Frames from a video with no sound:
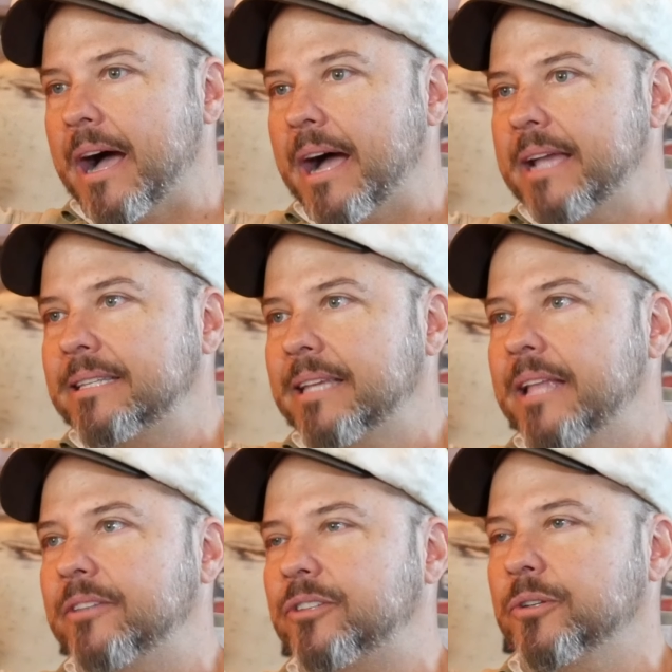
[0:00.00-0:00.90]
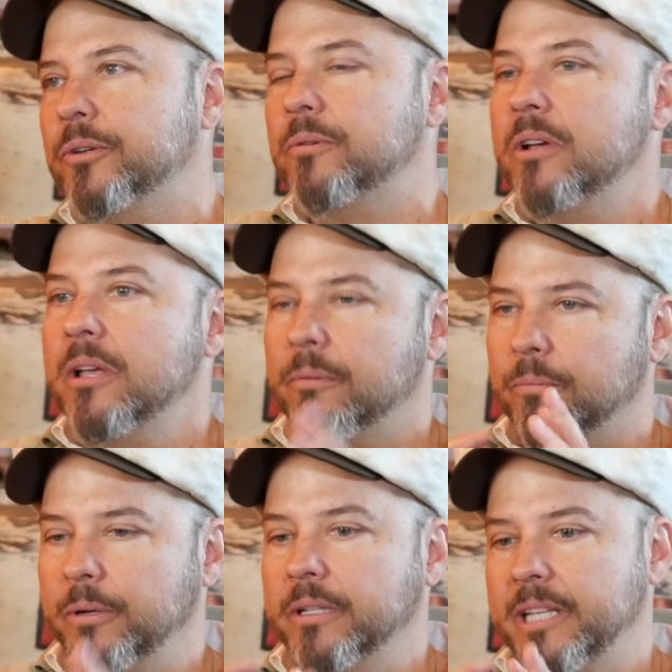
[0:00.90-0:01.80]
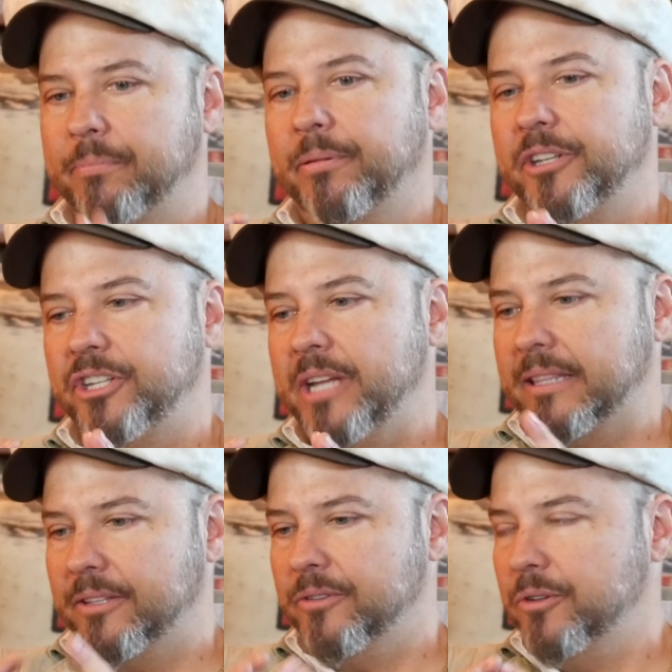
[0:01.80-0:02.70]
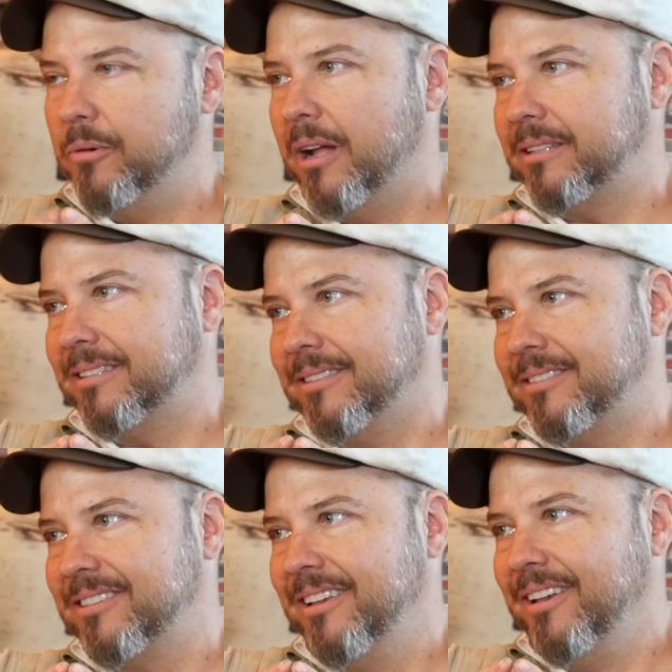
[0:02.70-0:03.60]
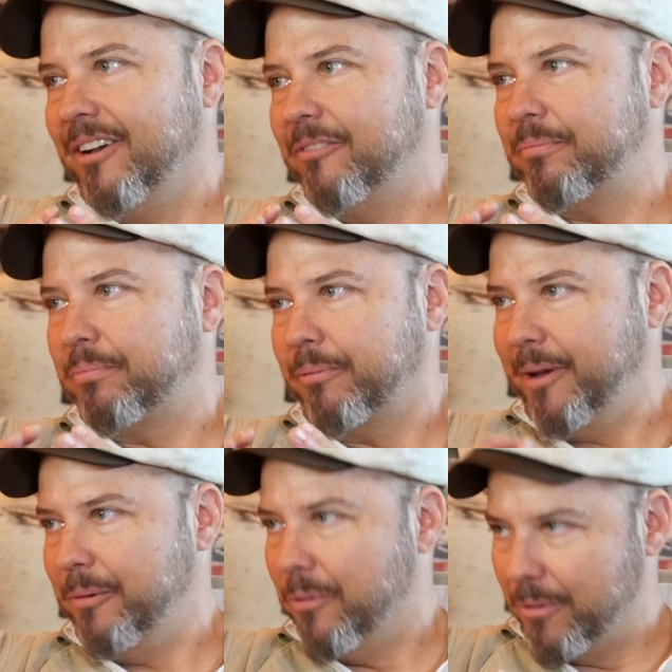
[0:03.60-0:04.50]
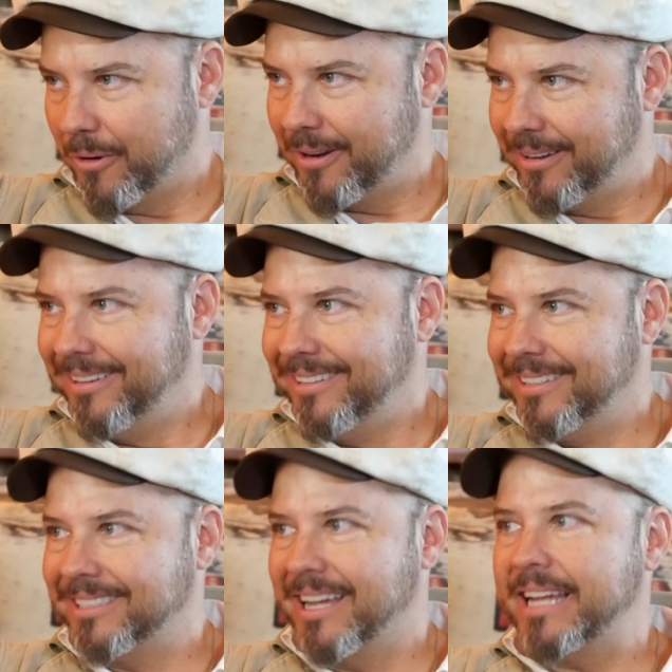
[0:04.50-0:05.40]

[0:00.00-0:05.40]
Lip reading: I tend to really appreciate the nuances of pre-war design